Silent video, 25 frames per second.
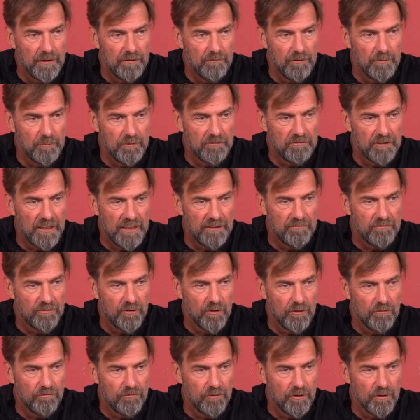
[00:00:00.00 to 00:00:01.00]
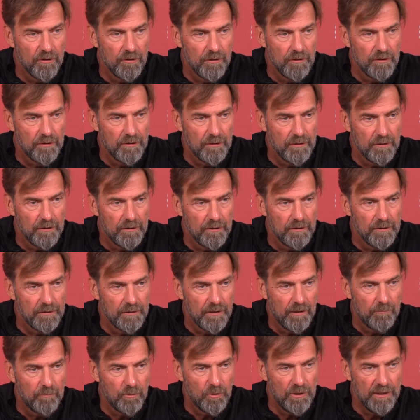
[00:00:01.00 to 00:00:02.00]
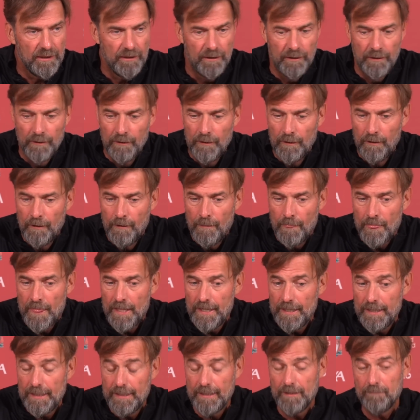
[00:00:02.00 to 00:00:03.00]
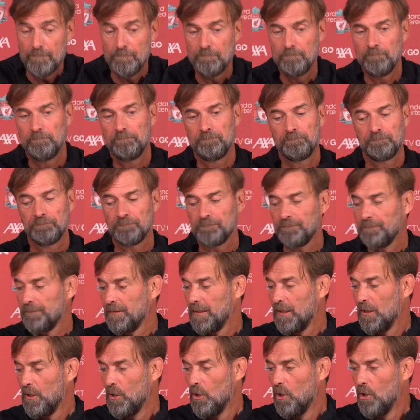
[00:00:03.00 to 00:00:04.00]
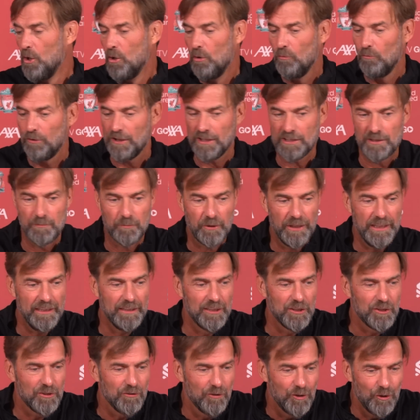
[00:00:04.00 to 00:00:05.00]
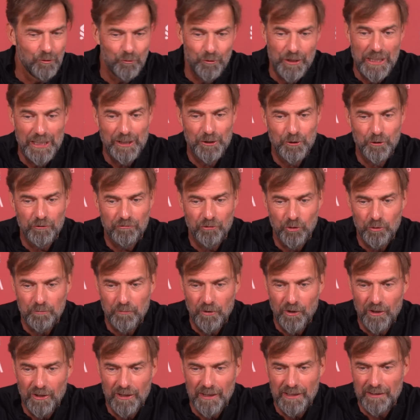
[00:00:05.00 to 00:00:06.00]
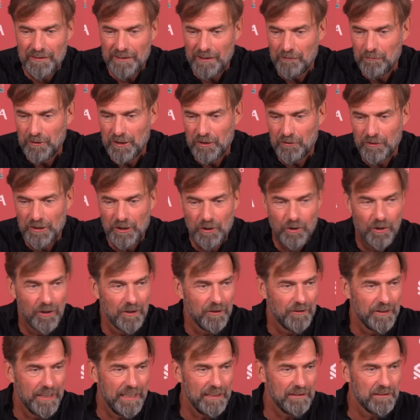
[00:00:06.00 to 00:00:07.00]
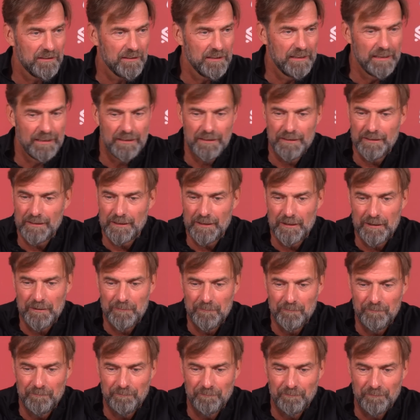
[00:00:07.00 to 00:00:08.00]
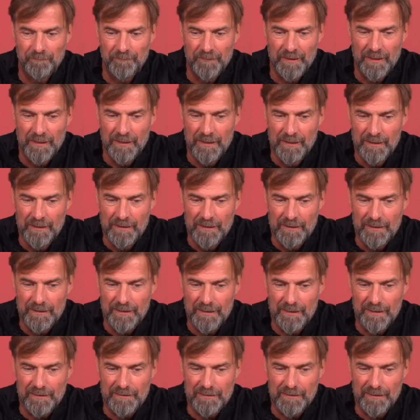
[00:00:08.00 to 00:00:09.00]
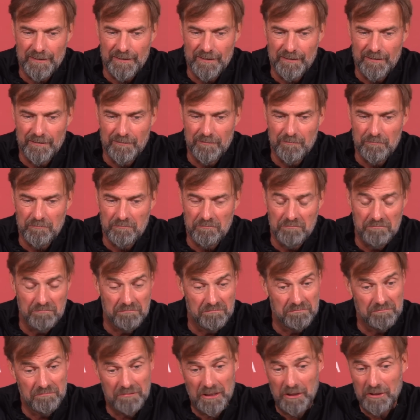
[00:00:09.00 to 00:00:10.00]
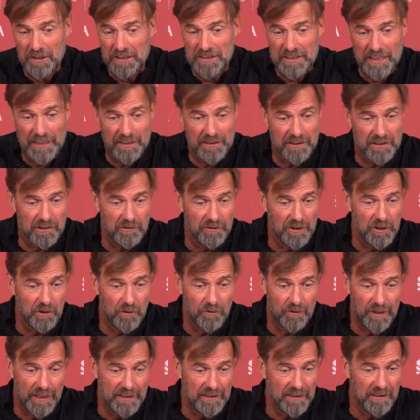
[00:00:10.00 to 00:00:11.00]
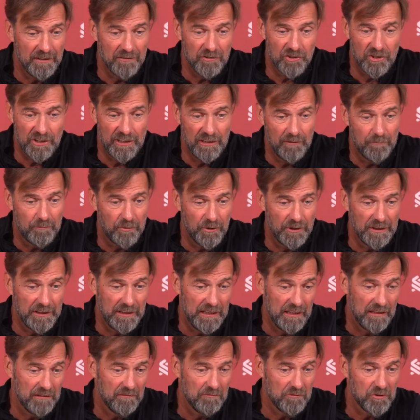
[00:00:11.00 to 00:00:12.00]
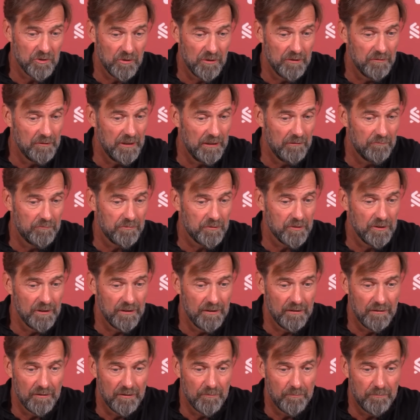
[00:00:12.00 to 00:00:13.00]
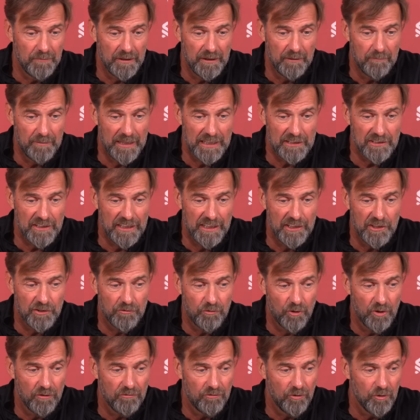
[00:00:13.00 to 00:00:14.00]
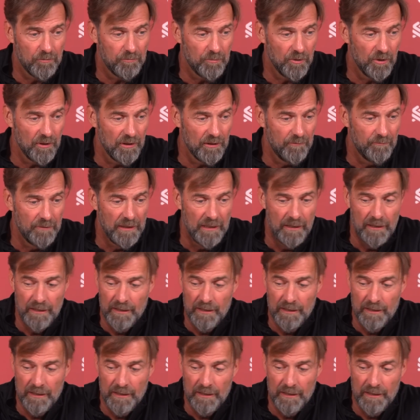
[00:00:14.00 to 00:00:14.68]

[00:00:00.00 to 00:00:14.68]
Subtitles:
will be fine for Napoli. What does he bring? He's a really good footballer. I think we agree all on that. And had a very exciting career already, and still pretty young. So actually, in the best age for a footballer,